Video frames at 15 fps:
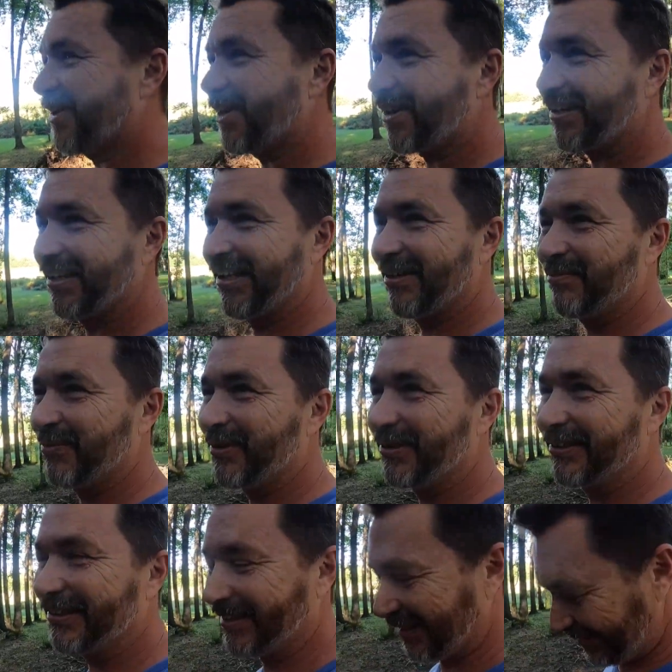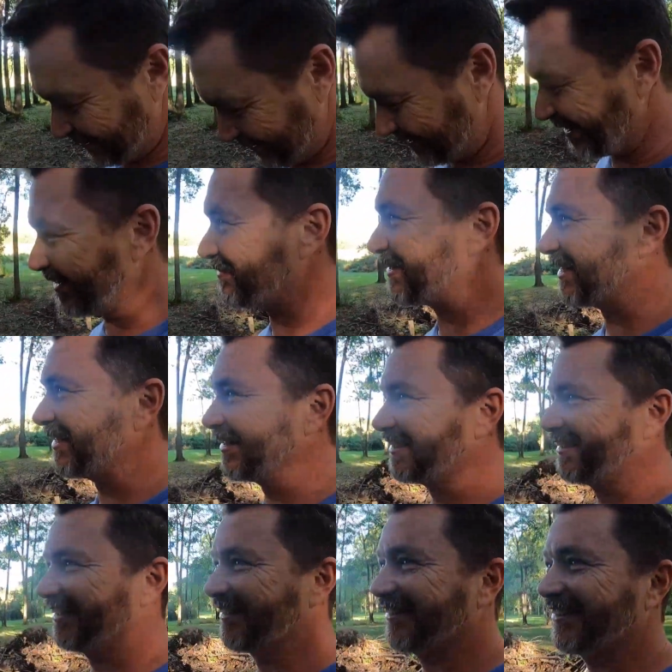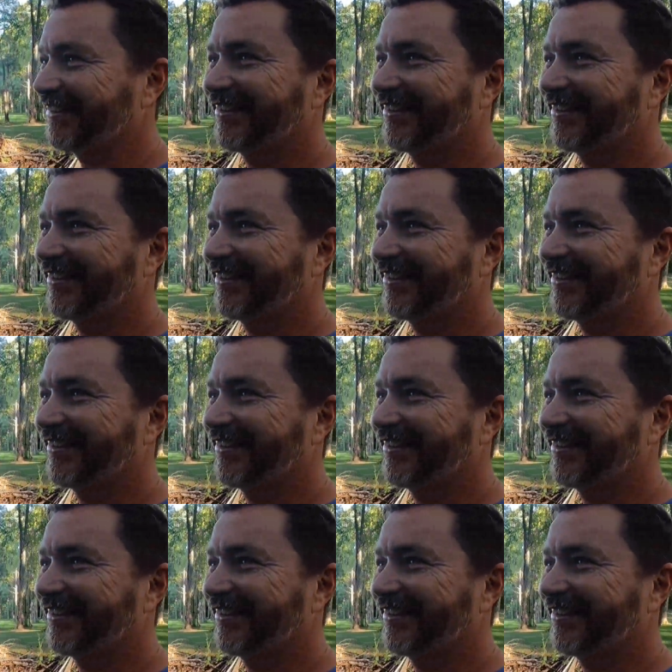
dark in them woods too. I'm telling you,